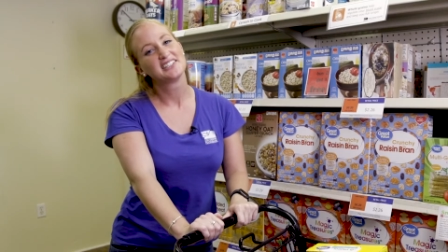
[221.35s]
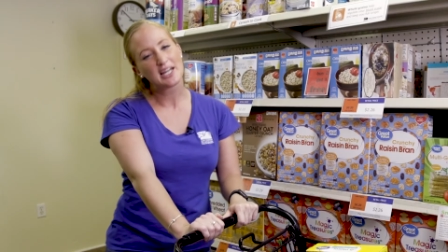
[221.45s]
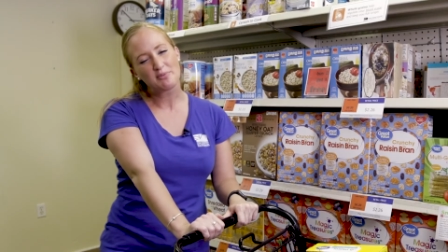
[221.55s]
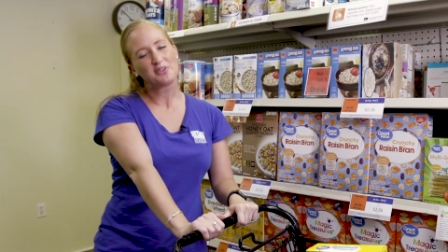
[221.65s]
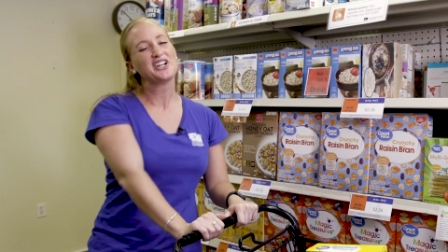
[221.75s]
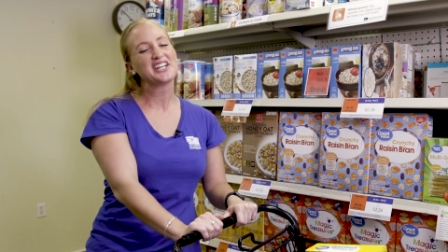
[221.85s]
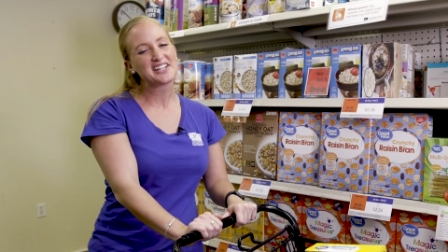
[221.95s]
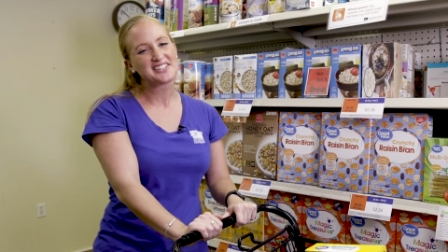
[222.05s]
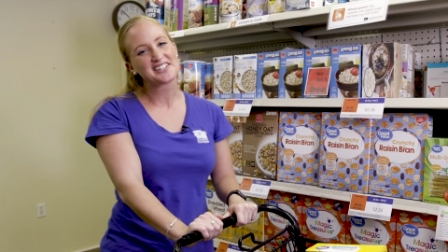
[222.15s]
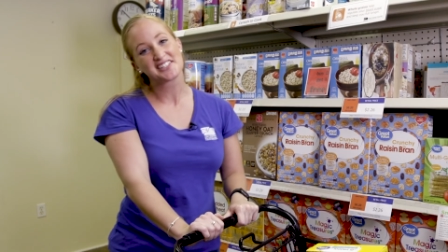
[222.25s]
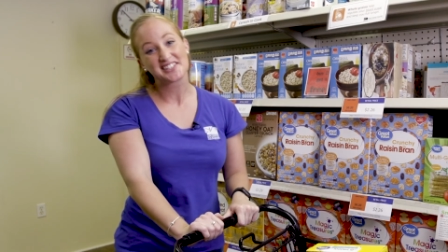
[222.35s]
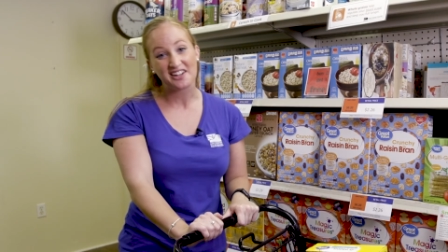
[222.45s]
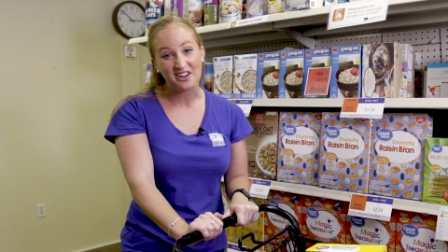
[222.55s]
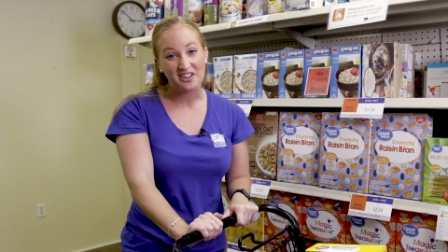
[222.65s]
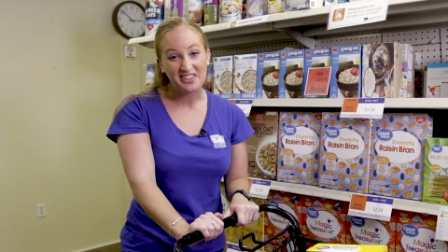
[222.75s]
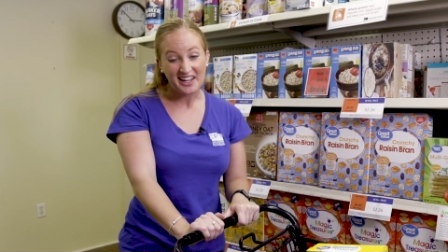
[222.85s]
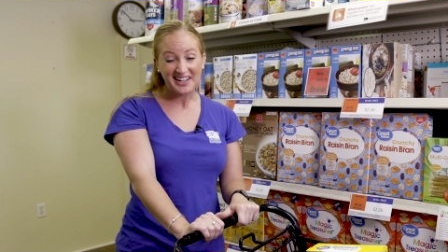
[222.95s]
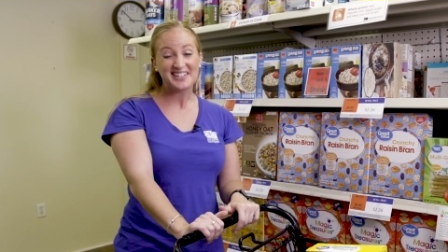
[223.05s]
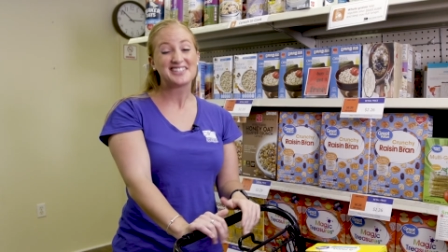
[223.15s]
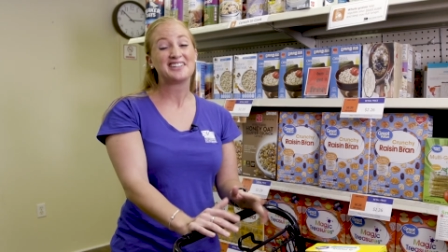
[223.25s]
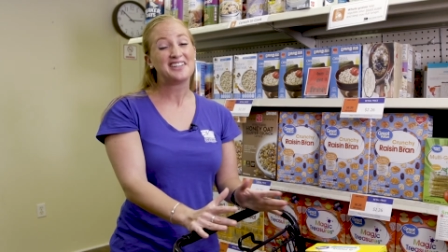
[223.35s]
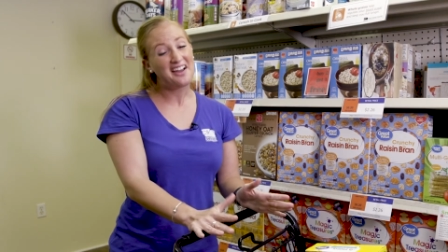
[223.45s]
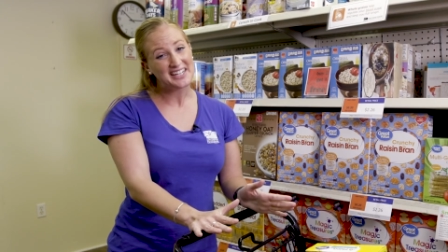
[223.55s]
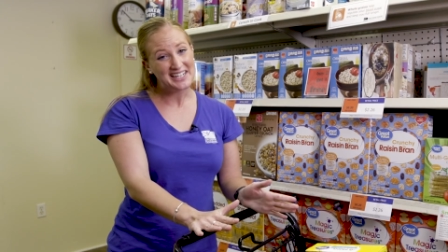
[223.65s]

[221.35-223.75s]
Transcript: Label reading is a skill that gets a lot